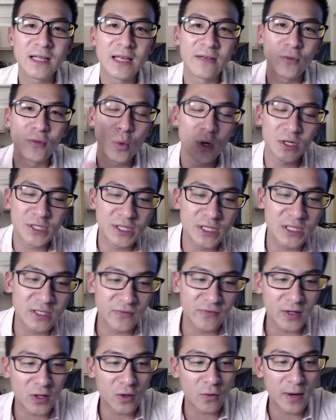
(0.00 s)
If you're watching this
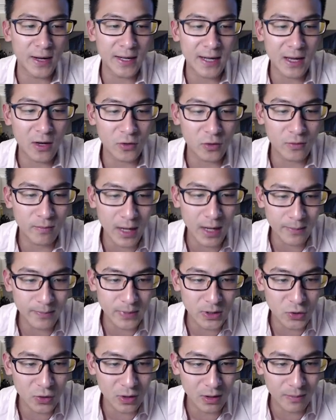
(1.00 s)
video right now, you might be
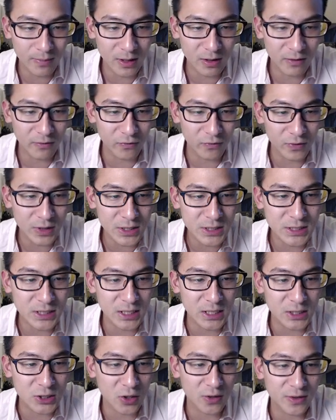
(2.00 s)
doing a bit of
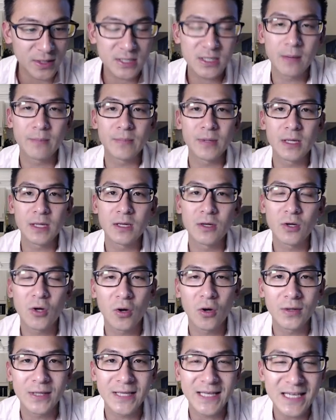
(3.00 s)
research on this company here
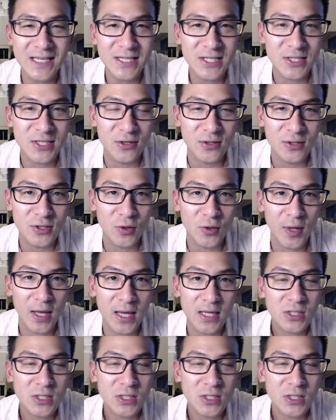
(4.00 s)
called eSearch, okay?